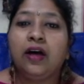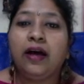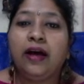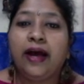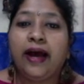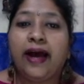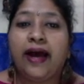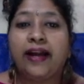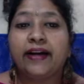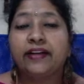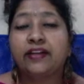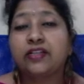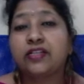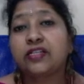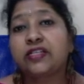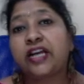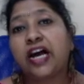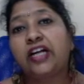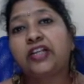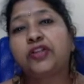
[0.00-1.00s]
and
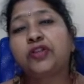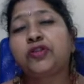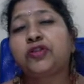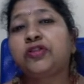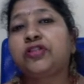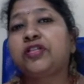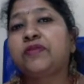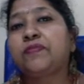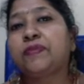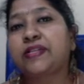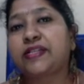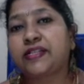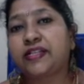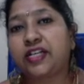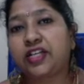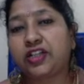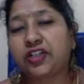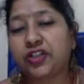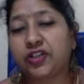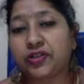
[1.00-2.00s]
statutory
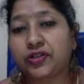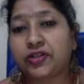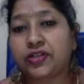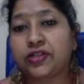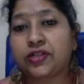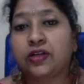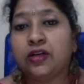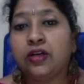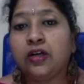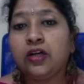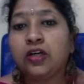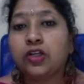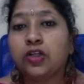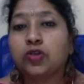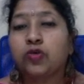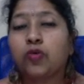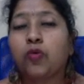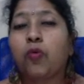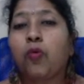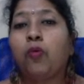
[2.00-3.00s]
messages.
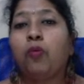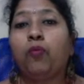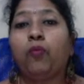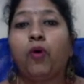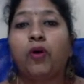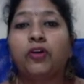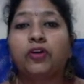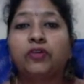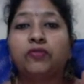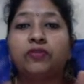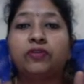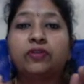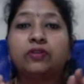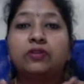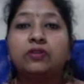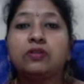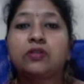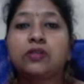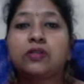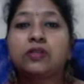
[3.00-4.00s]
So whatever
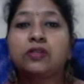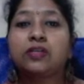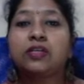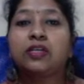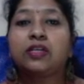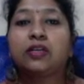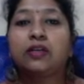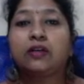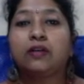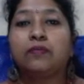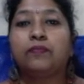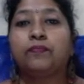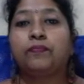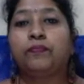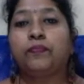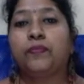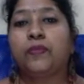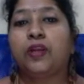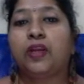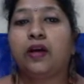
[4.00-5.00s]
is the
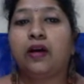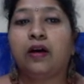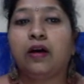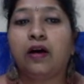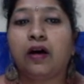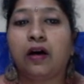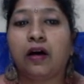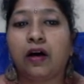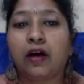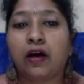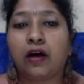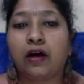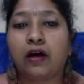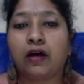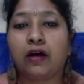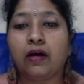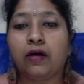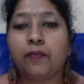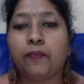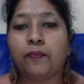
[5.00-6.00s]

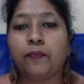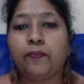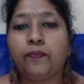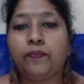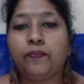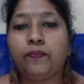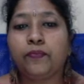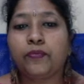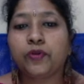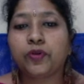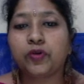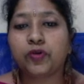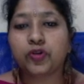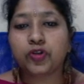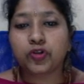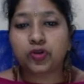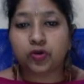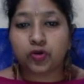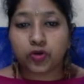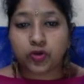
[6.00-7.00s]
you should
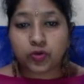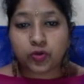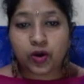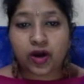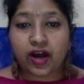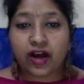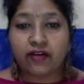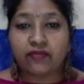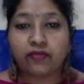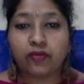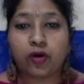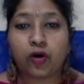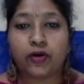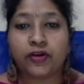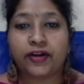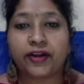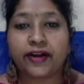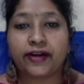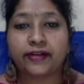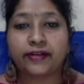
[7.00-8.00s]
also have
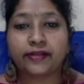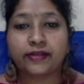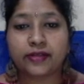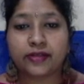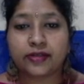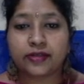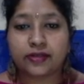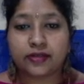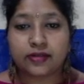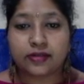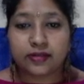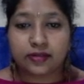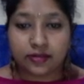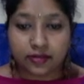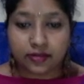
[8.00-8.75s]
contact us.